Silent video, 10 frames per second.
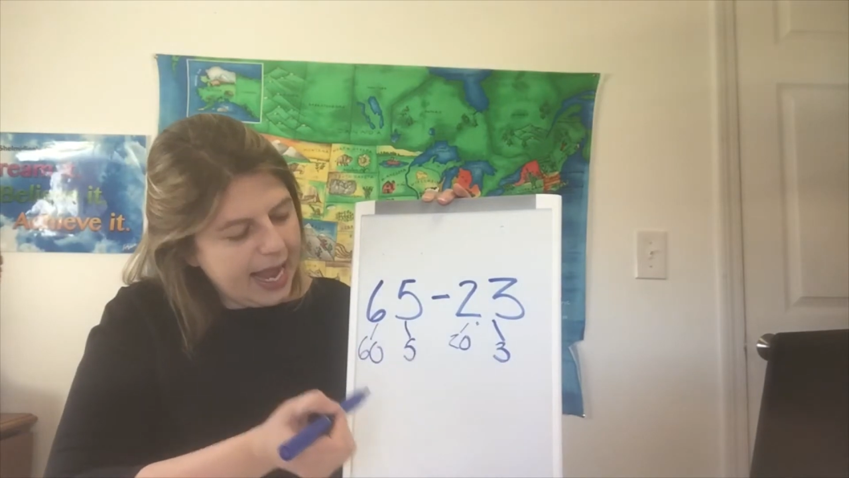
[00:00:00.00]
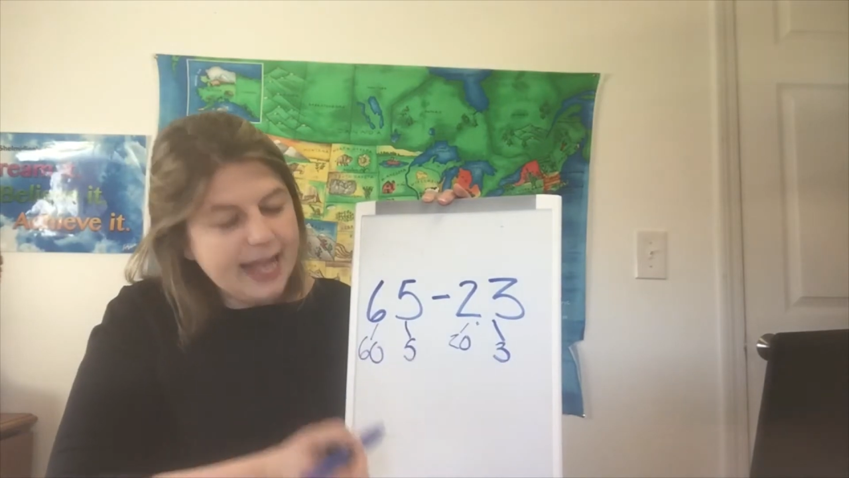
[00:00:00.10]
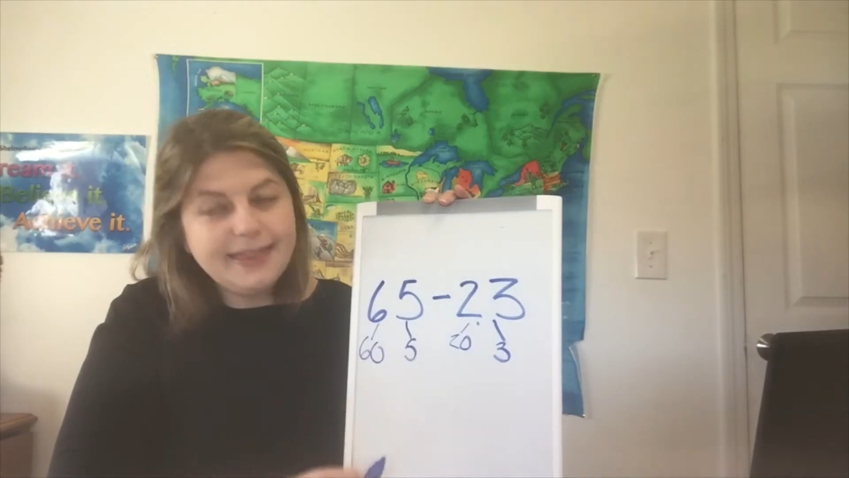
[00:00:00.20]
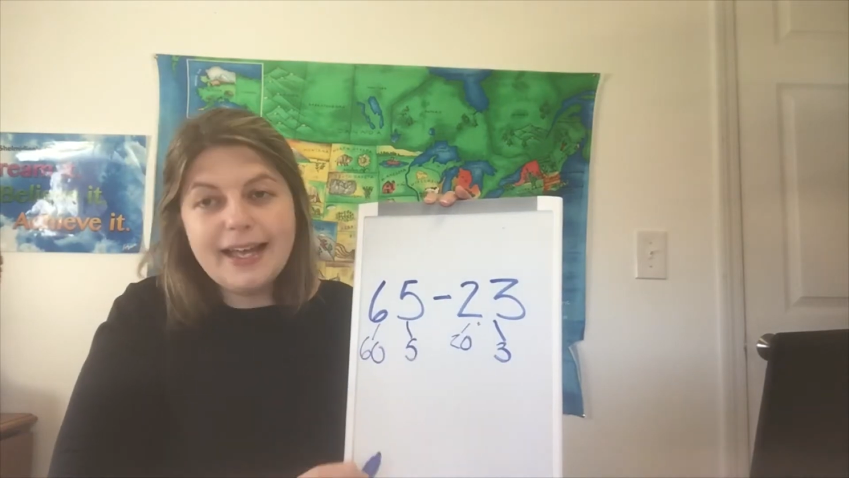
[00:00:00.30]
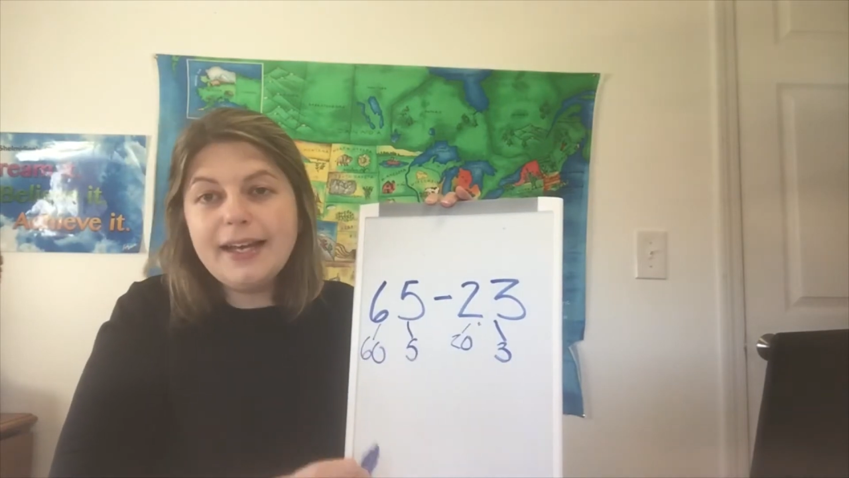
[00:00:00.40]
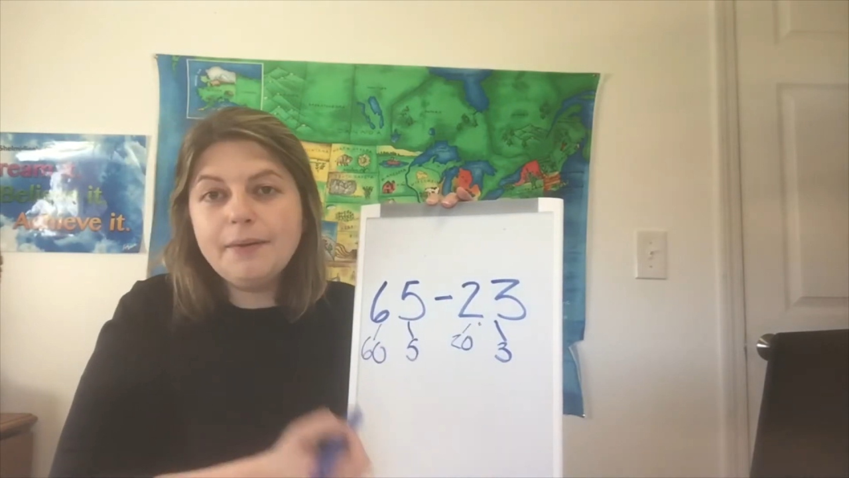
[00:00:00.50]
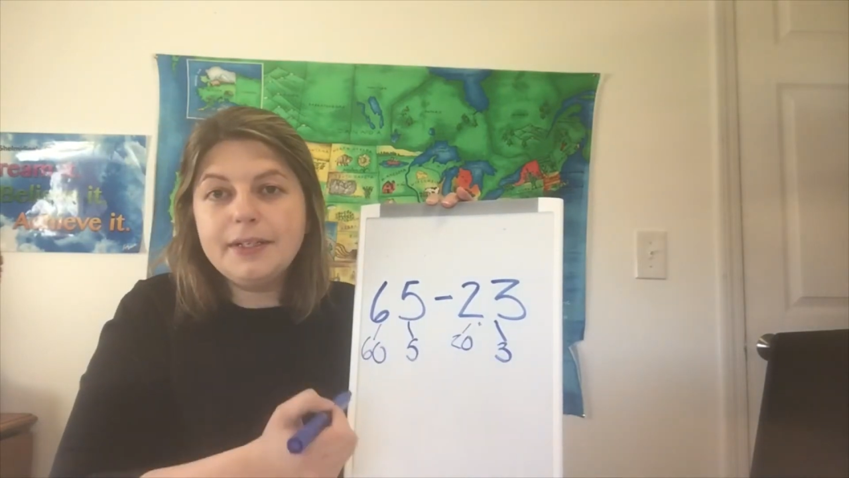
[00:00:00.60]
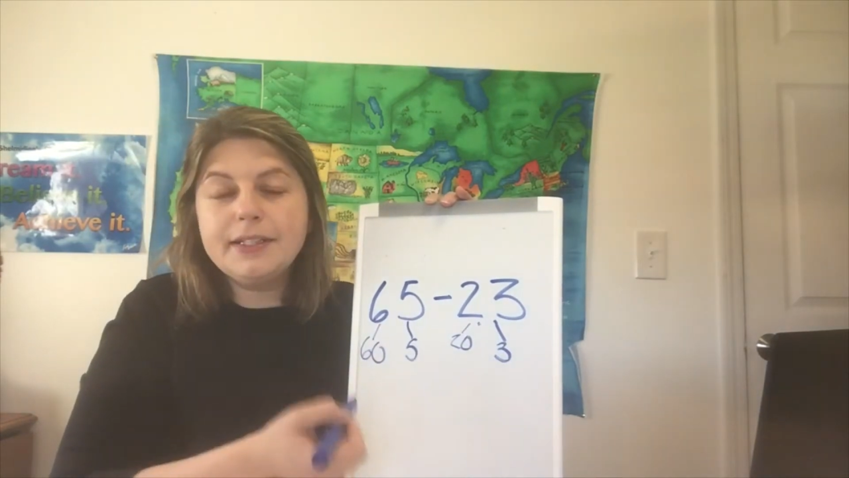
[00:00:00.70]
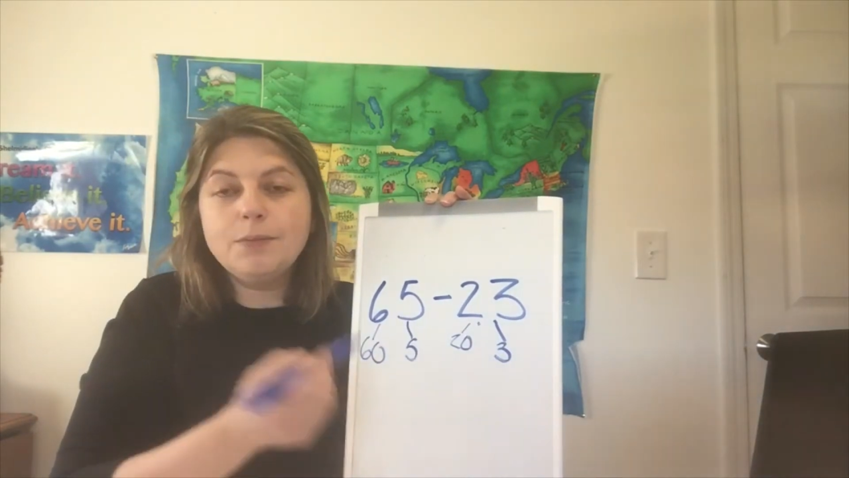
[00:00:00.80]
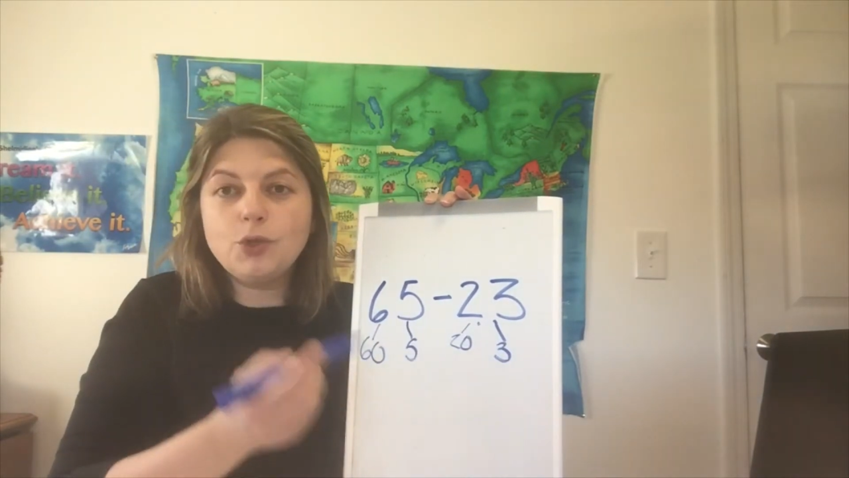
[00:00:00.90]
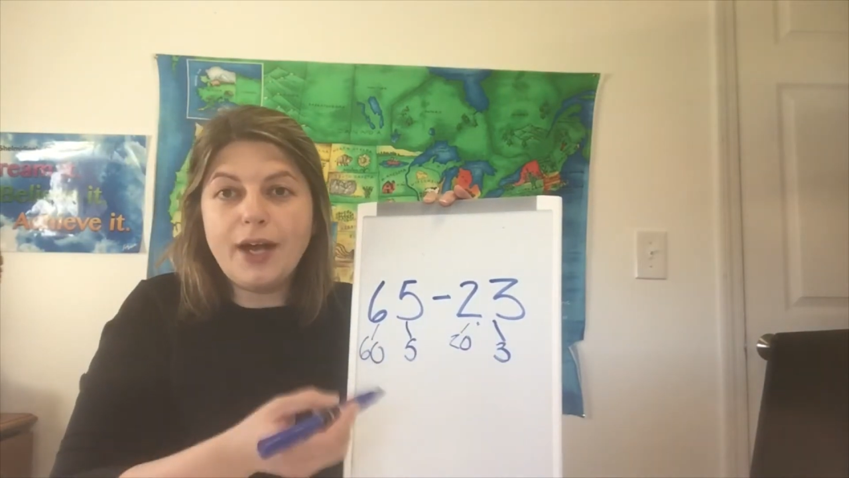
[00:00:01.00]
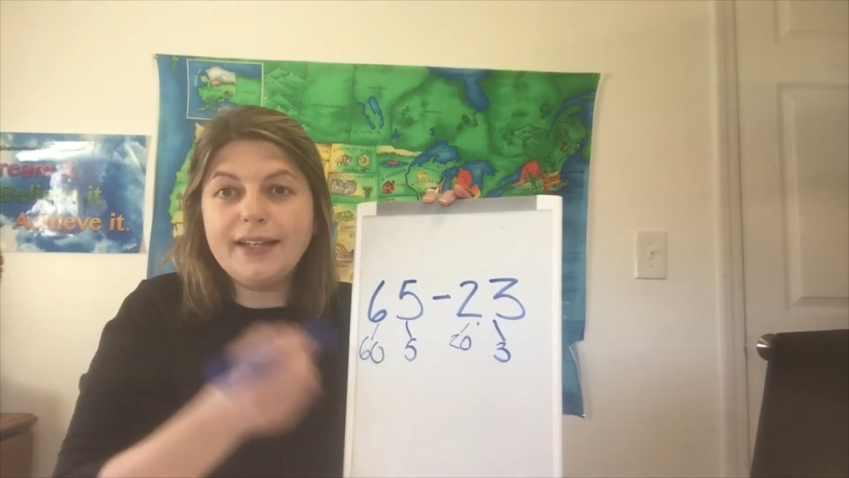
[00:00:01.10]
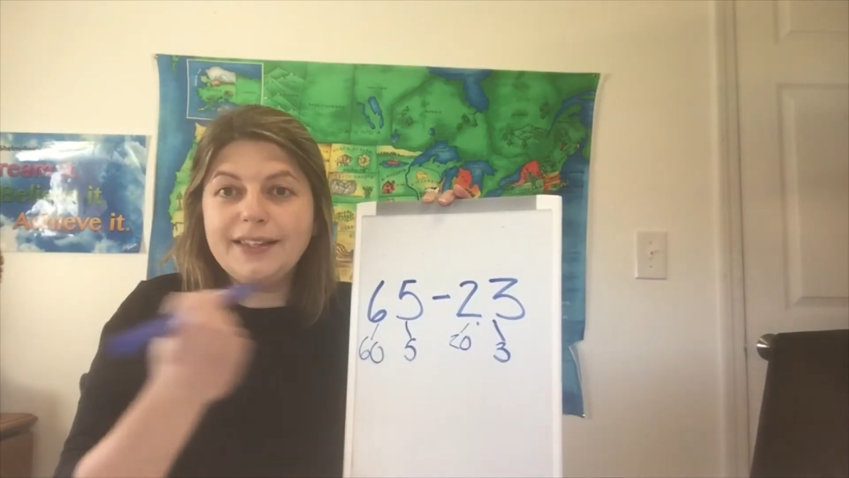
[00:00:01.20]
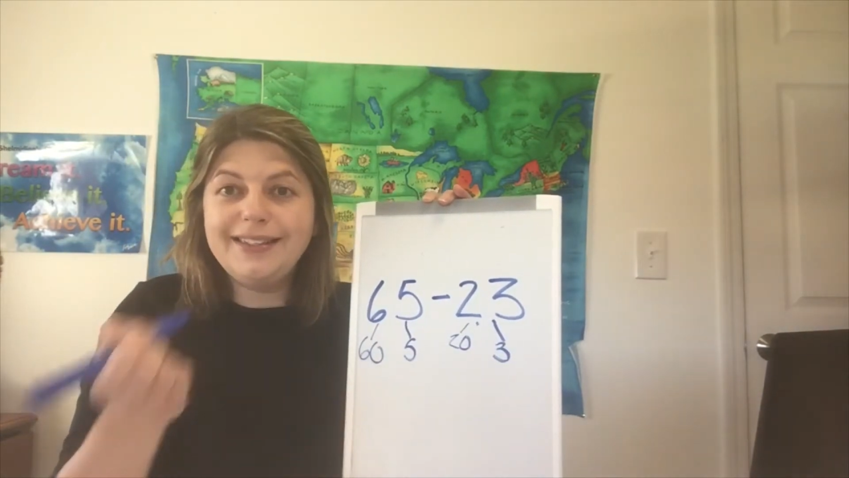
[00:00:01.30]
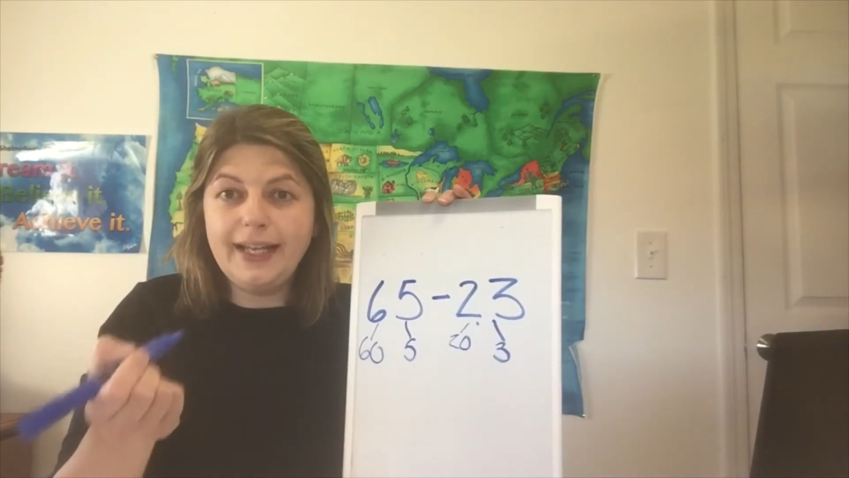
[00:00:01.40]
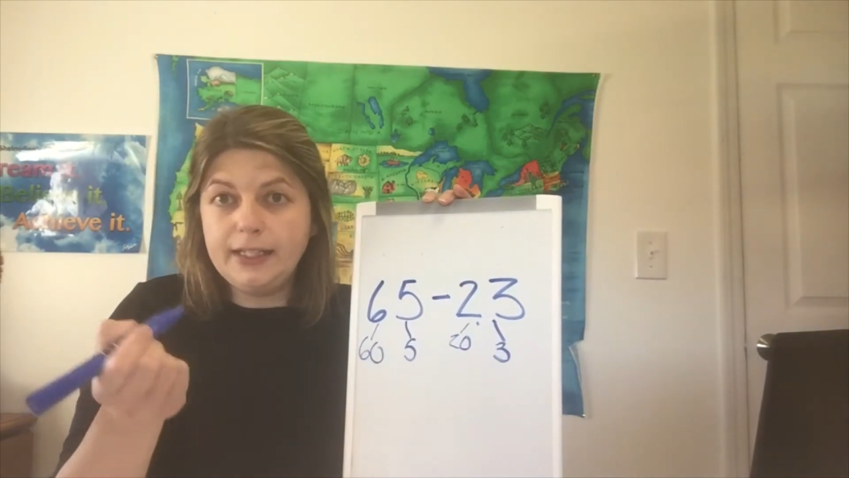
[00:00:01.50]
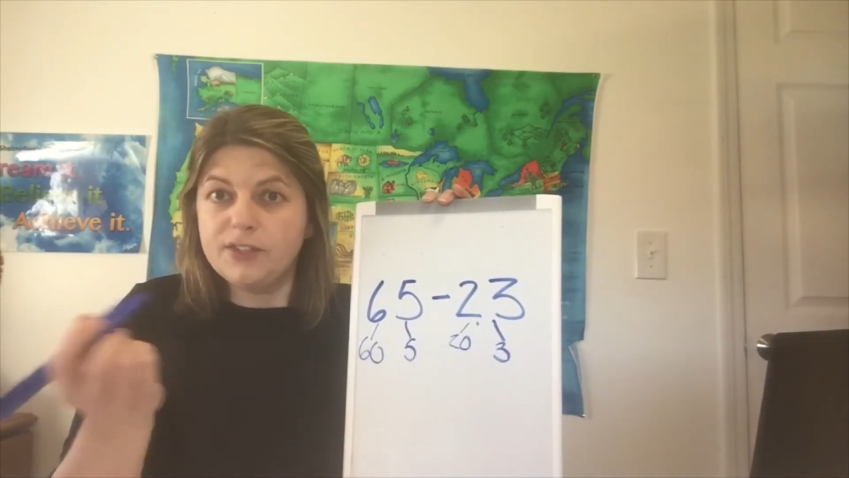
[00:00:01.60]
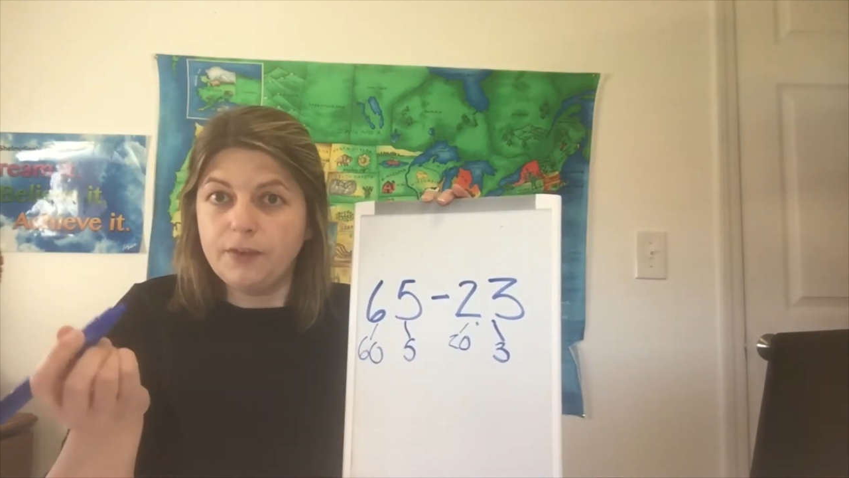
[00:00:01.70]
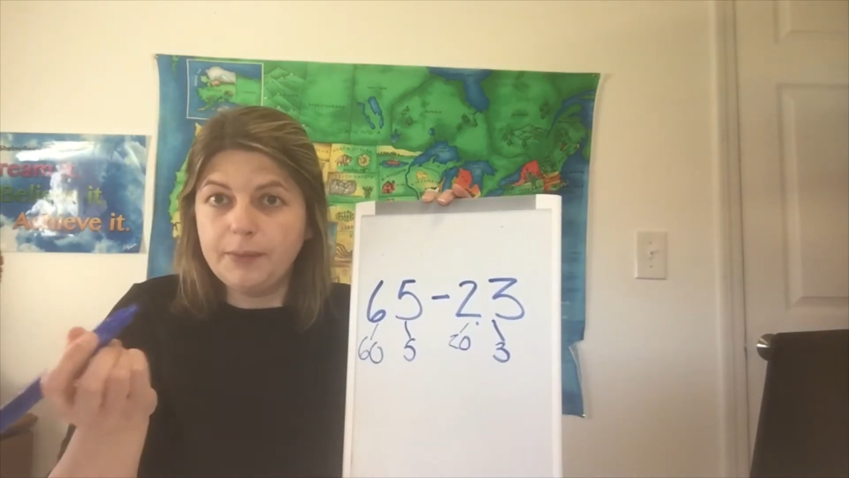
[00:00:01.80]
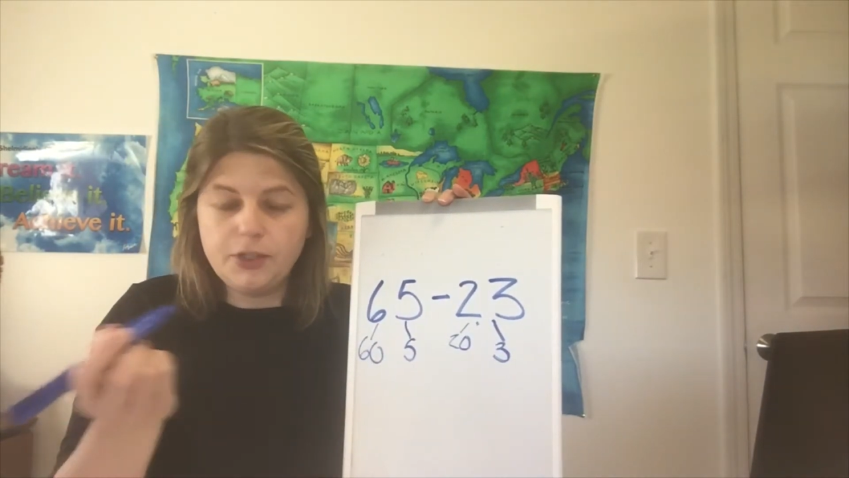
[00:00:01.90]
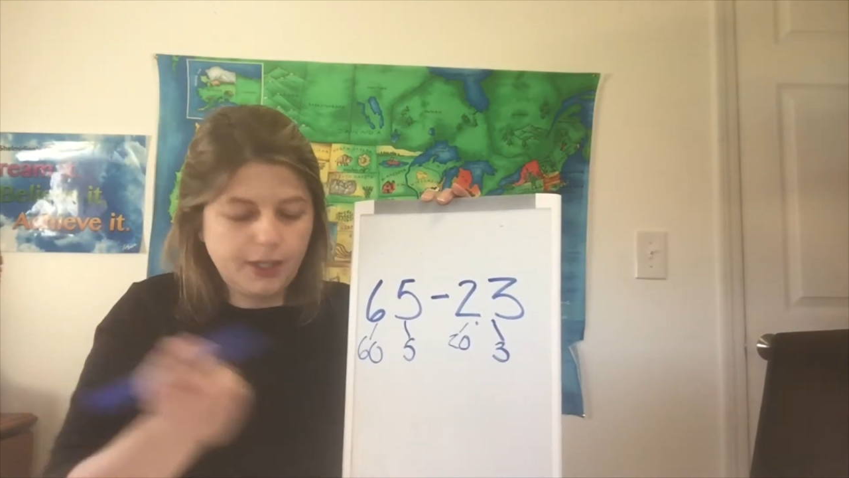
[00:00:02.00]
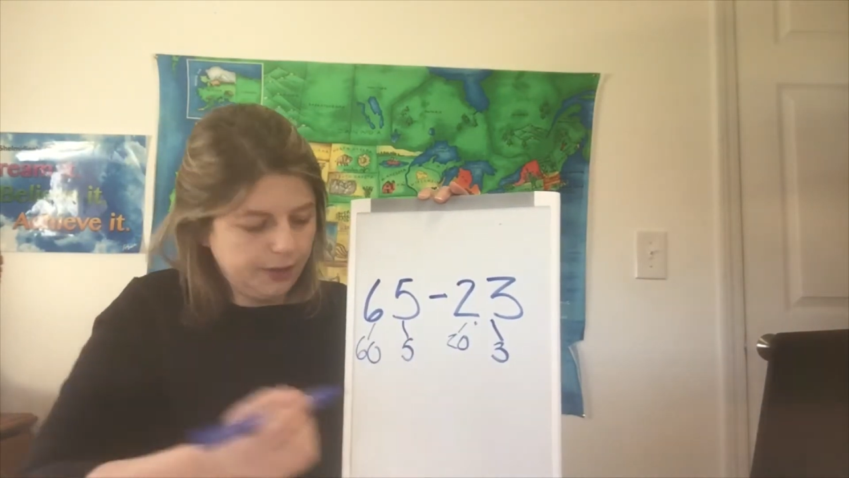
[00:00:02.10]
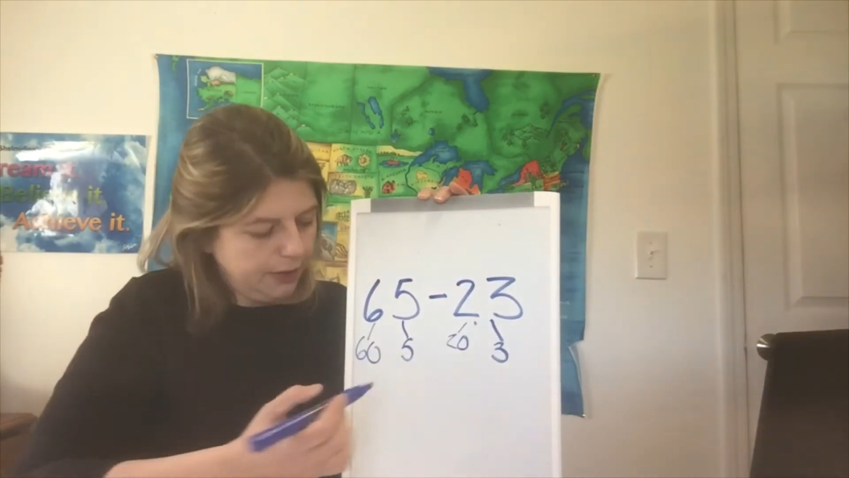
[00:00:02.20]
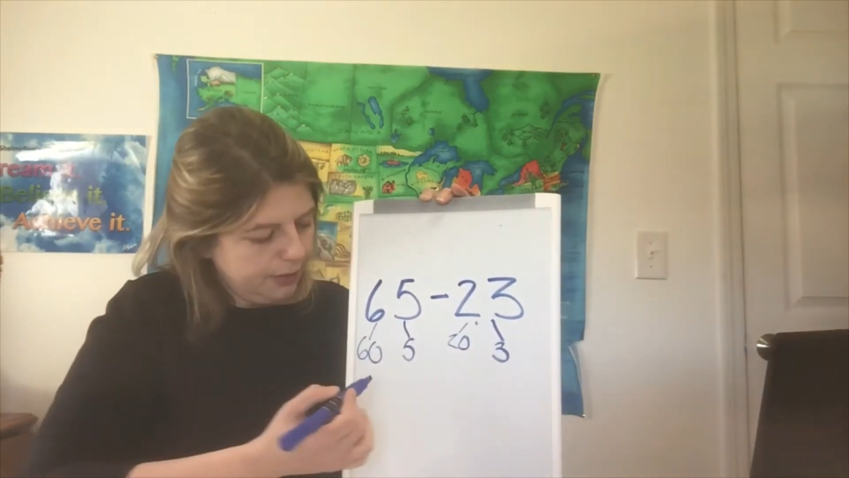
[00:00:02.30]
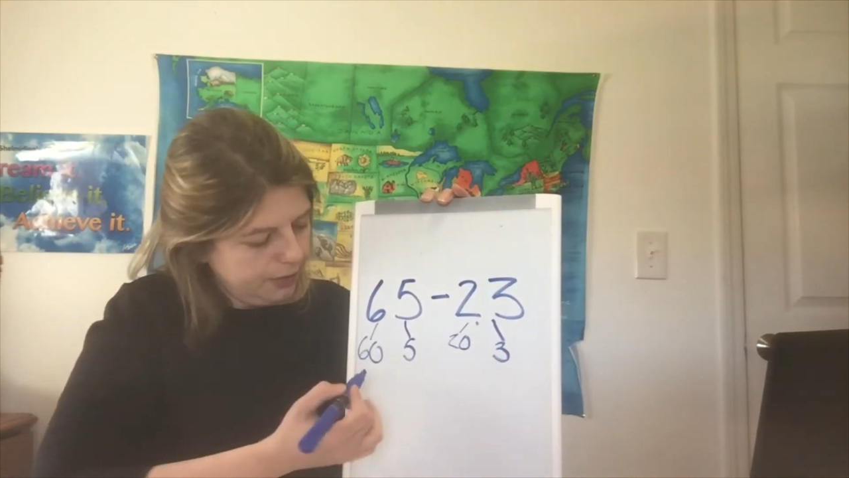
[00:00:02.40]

And then I'm going to subtract the tens from each other.